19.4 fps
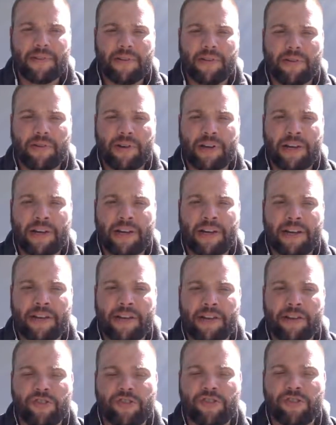Okay, and
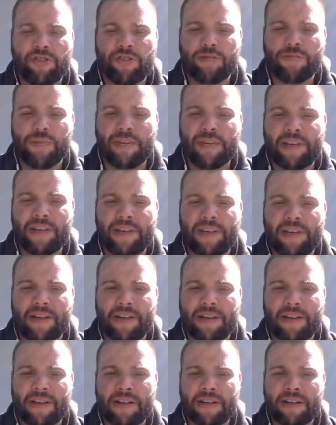it shows me,
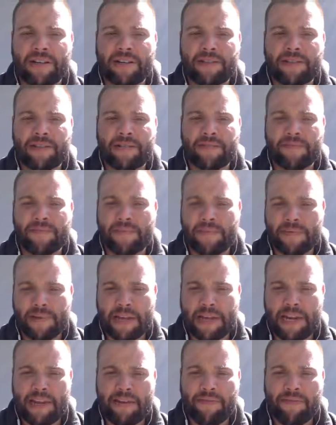it